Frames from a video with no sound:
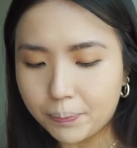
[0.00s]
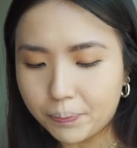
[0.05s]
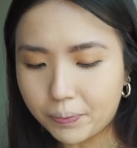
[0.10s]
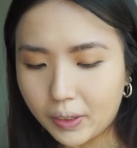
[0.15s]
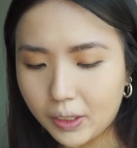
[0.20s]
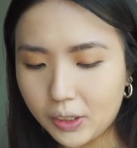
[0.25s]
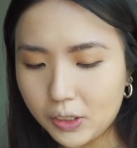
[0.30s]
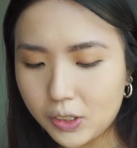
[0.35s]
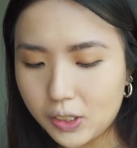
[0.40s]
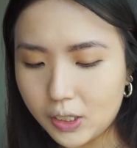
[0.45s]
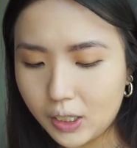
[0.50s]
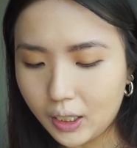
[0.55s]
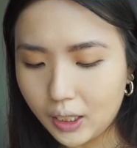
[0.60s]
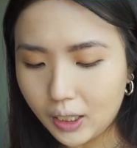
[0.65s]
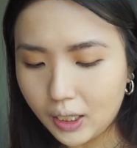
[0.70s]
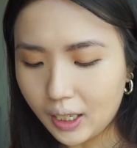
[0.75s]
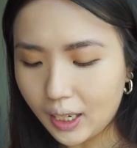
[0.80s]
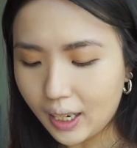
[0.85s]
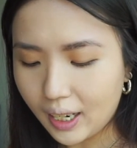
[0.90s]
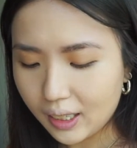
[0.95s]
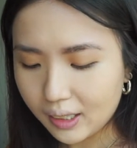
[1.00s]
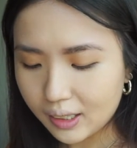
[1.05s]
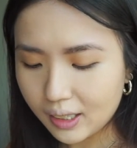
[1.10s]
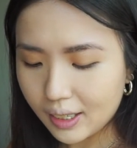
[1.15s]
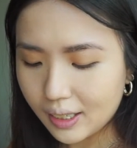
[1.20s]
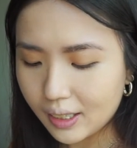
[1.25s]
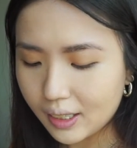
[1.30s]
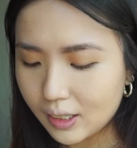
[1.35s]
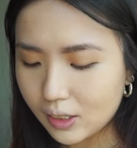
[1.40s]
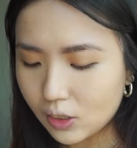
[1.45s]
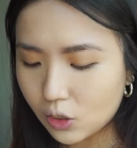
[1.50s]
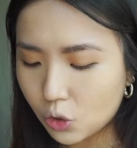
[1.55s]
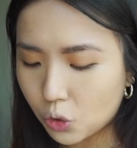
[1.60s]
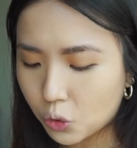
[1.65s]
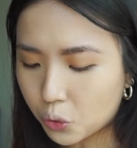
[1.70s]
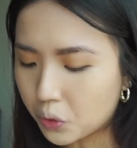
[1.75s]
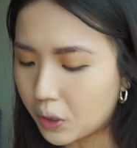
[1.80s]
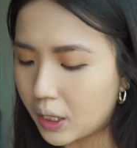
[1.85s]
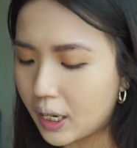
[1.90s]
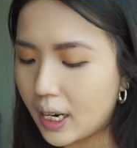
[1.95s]
Is there any
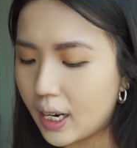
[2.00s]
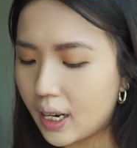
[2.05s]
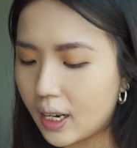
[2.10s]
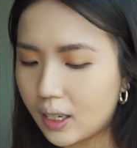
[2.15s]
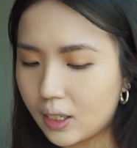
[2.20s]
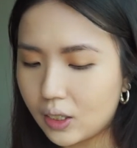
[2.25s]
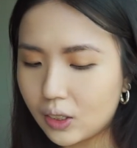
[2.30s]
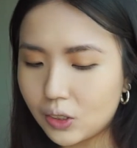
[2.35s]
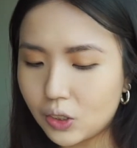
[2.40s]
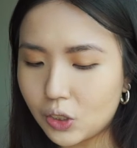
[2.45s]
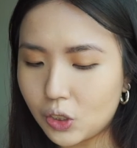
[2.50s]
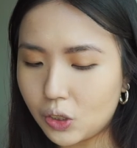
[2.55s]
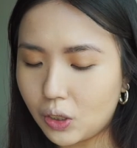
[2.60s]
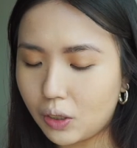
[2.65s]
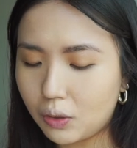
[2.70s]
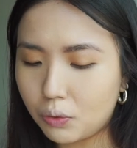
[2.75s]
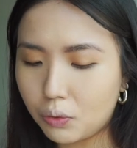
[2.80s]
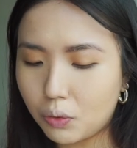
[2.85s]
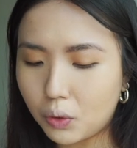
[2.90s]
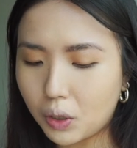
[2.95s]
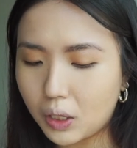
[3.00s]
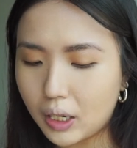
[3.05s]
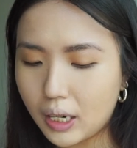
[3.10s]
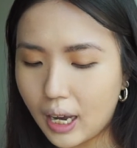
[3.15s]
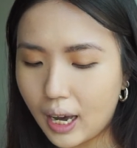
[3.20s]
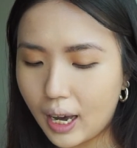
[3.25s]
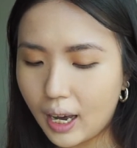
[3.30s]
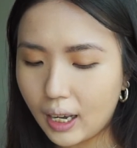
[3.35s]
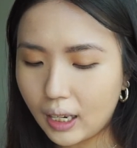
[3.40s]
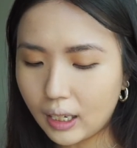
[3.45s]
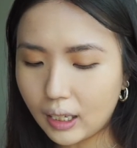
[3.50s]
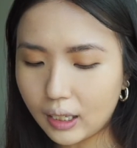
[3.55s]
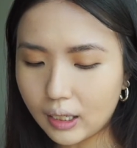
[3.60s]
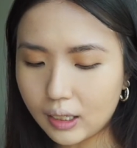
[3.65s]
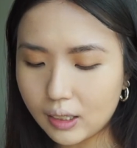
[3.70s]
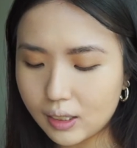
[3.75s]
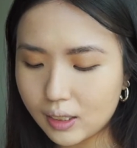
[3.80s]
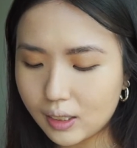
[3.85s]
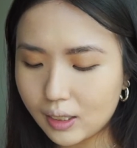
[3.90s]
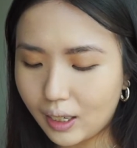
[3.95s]
trick to avoid that?
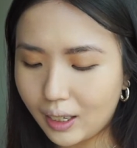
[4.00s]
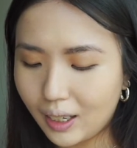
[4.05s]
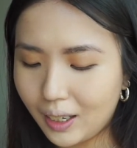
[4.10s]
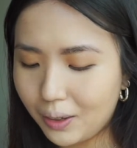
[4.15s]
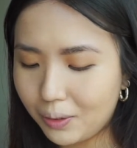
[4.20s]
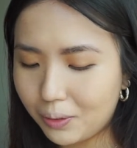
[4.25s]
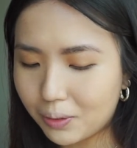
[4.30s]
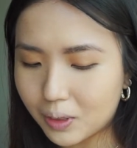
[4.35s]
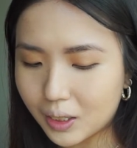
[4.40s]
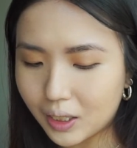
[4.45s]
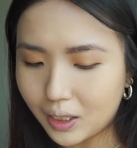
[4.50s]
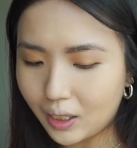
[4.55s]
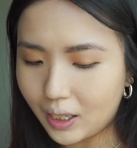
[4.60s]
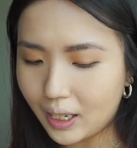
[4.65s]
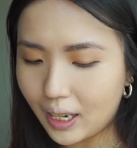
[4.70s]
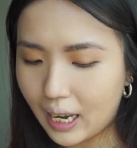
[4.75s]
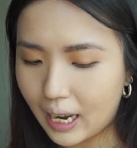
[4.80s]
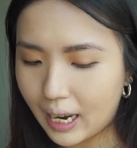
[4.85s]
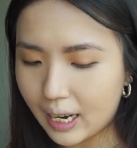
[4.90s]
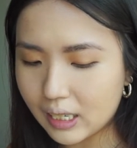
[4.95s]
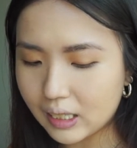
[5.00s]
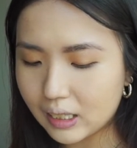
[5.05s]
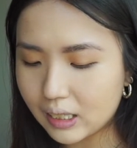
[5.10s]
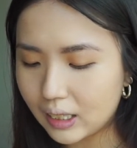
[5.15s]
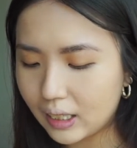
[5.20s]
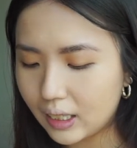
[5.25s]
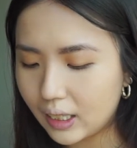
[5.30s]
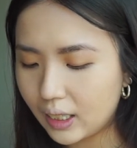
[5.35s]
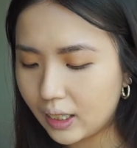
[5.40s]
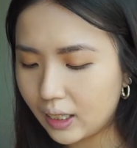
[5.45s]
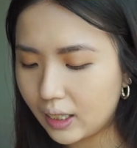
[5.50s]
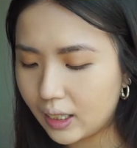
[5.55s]
Because I really hate it.